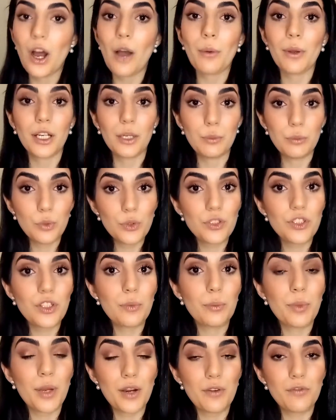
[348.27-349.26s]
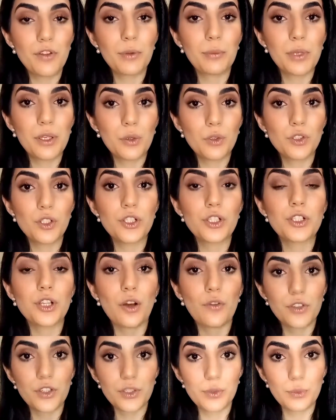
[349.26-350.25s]
I'm gonna put the perfect musics
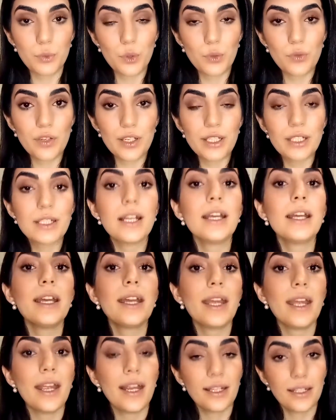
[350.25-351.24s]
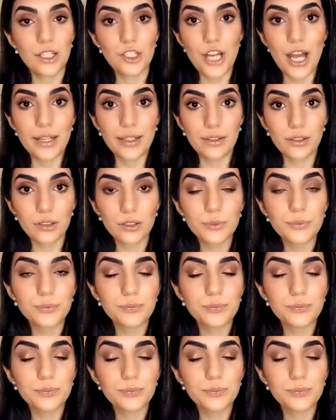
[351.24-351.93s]
of these movies in the channel.